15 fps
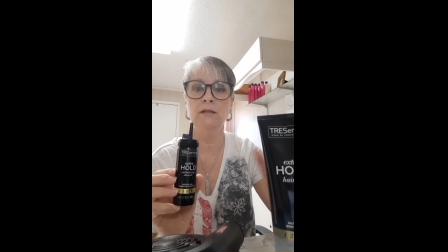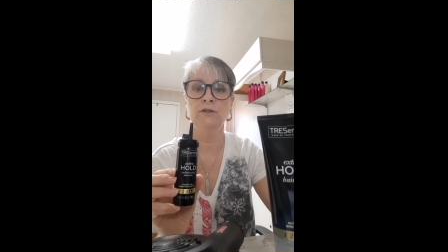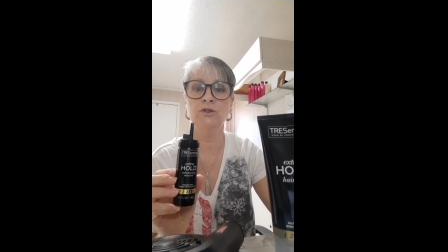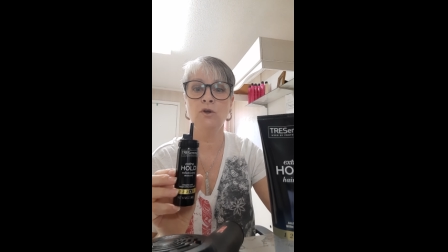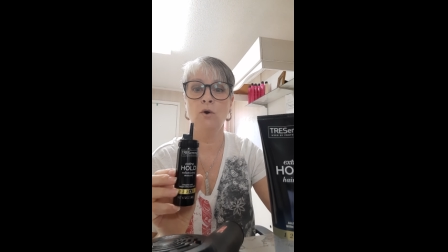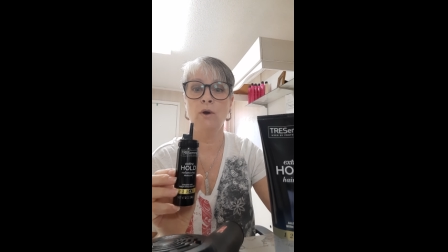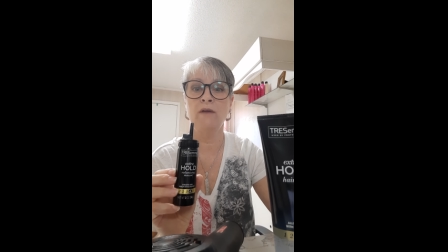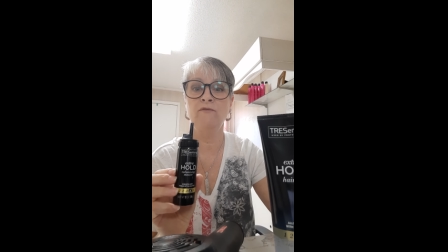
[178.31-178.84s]

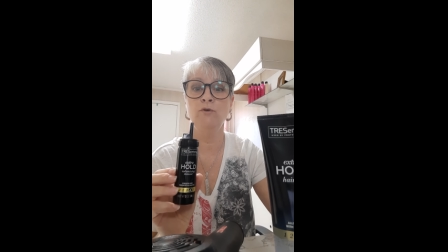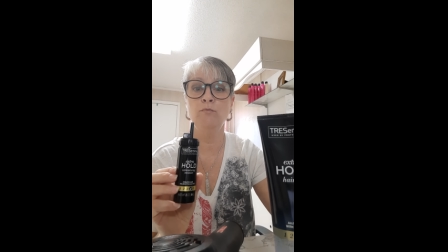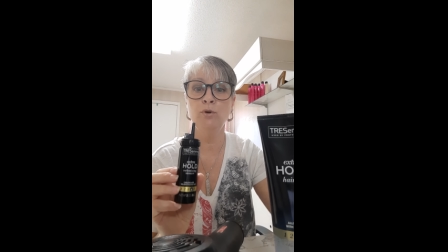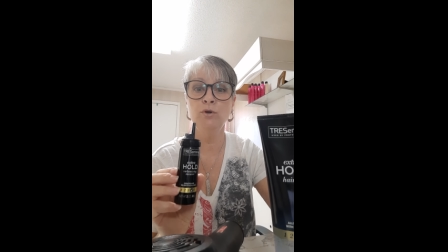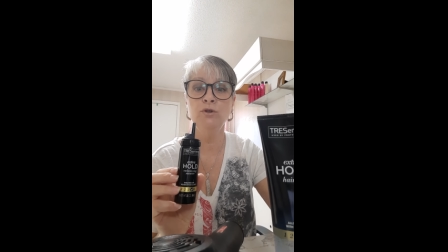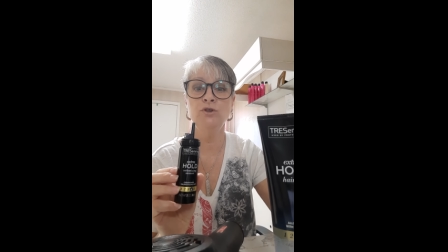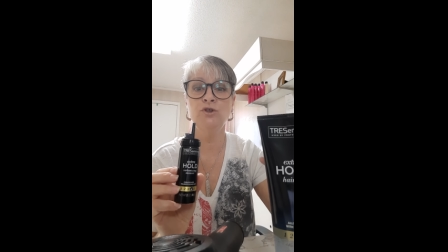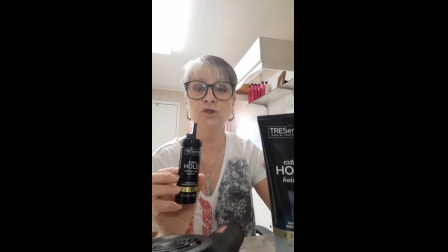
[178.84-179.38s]
So if you
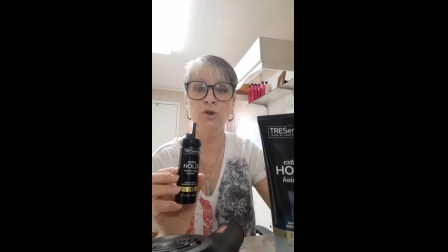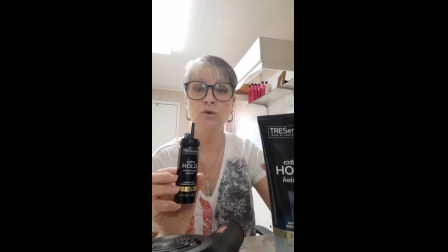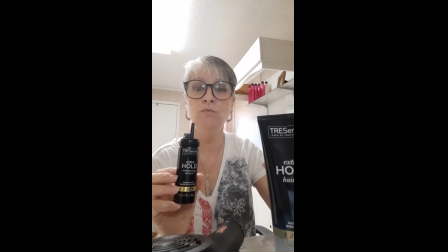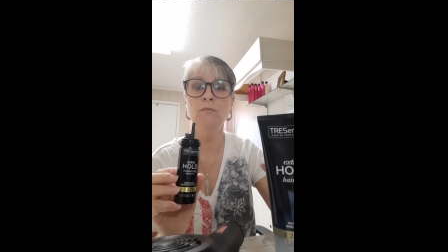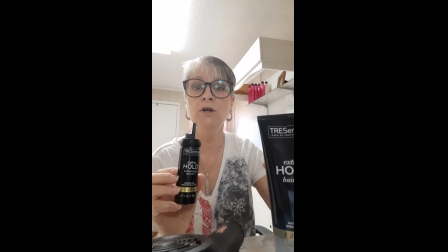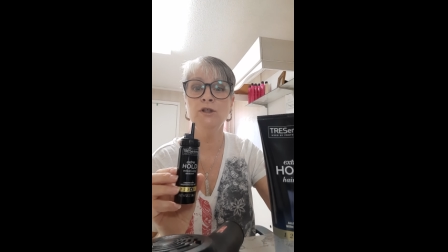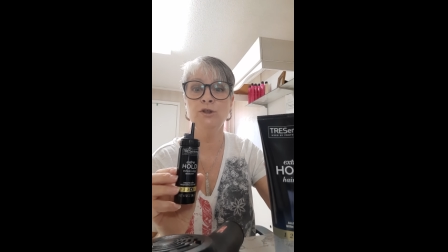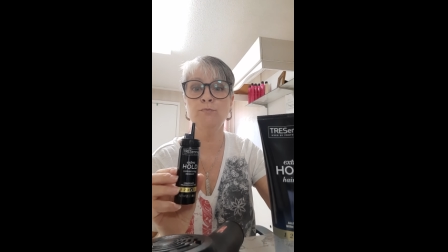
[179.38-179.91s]
put too
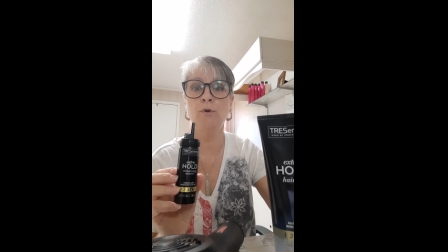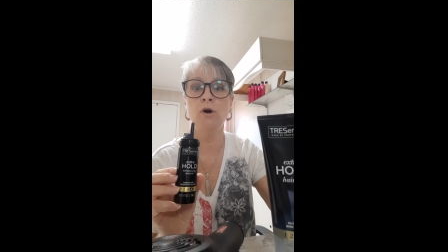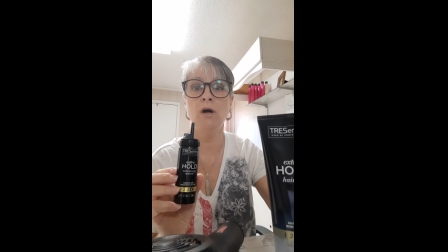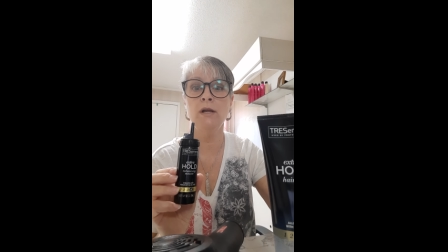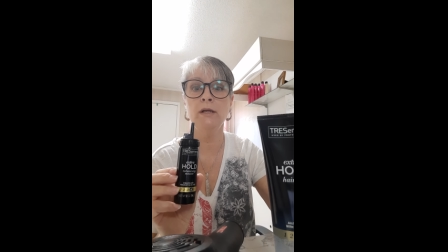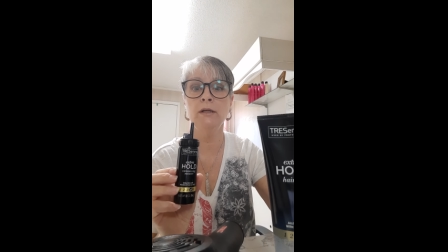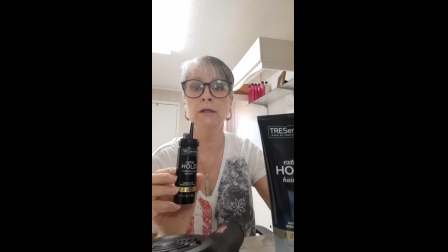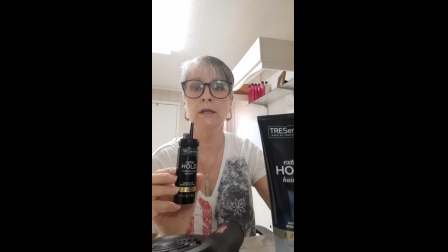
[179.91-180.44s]
much
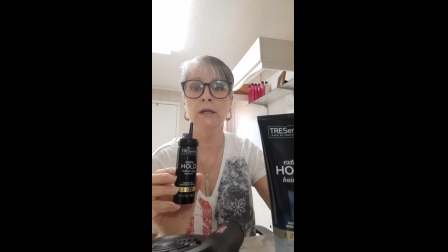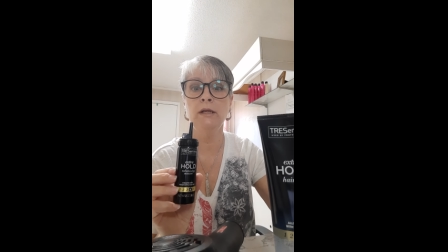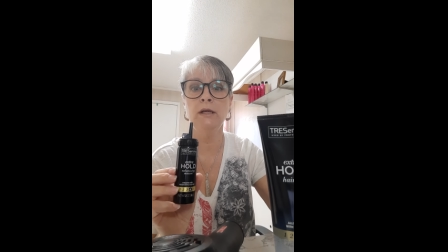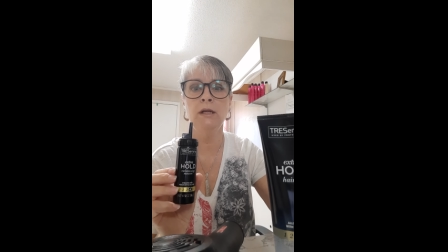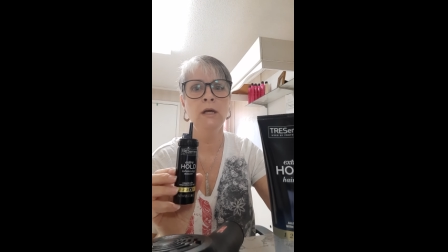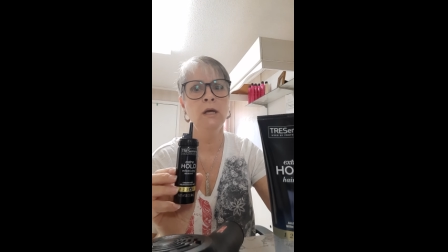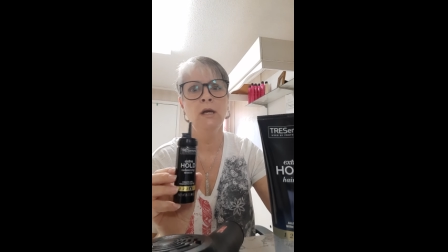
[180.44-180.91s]
product in it,